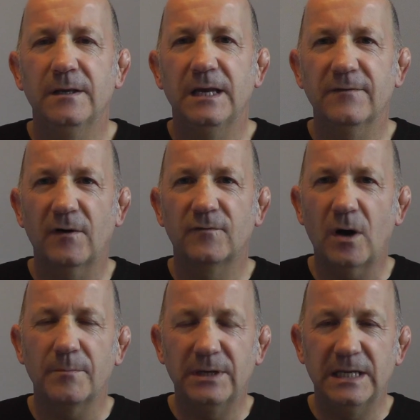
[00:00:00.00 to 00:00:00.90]
If I've
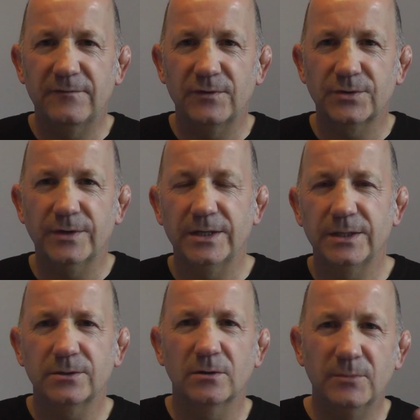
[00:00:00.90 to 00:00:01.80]
got belief
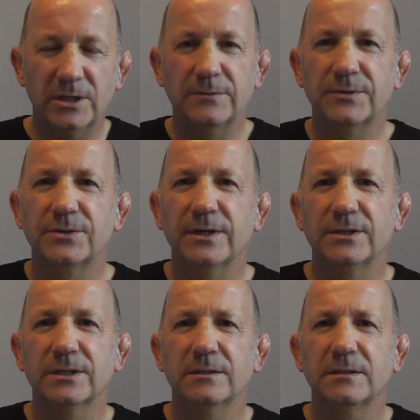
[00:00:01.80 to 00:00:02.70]
restrictions or money
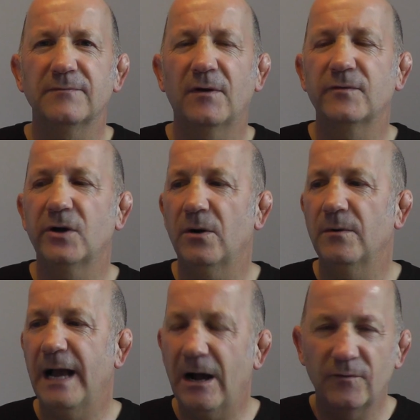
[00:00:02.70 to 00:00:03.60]
restrictions, if I've
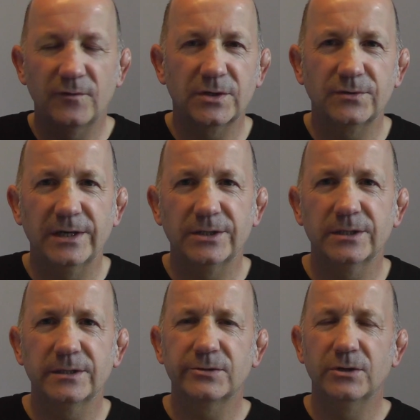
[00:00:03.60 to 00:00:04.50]
got health
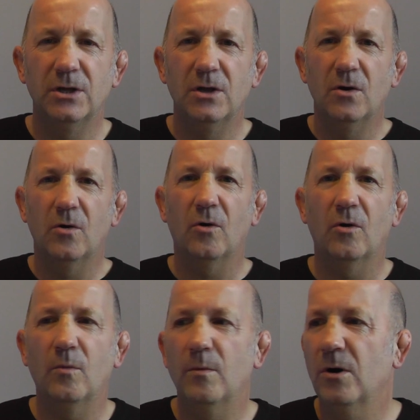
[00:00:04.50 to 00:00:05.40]
restrictions
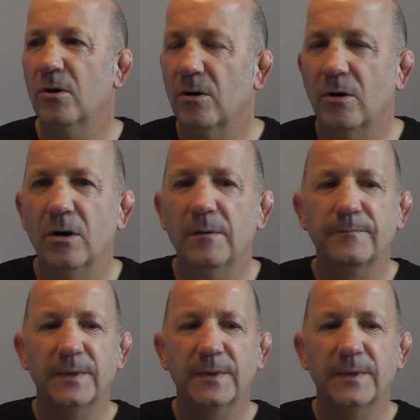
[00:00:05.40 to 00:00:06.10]
or